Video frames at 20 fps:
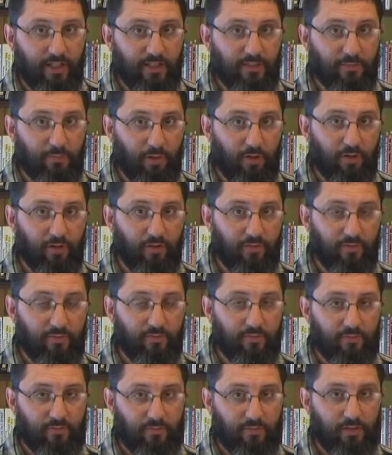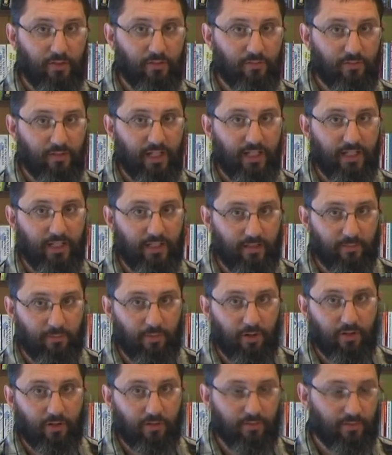that's part of you know taking the
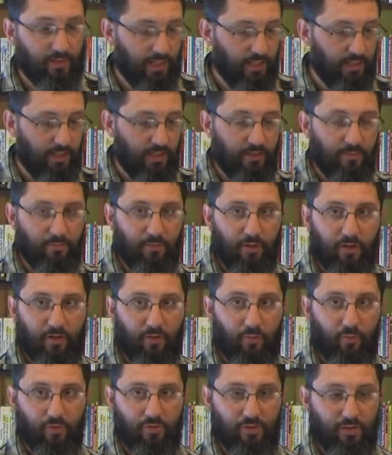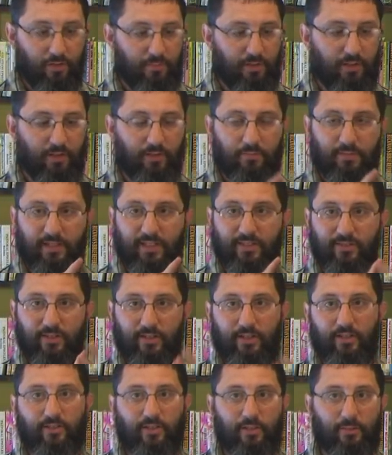mark, taking the mark, worshiping the beast
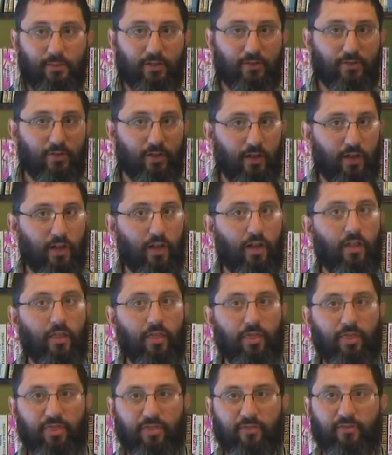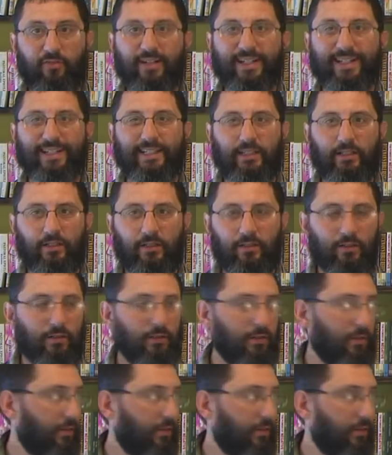in his image. Three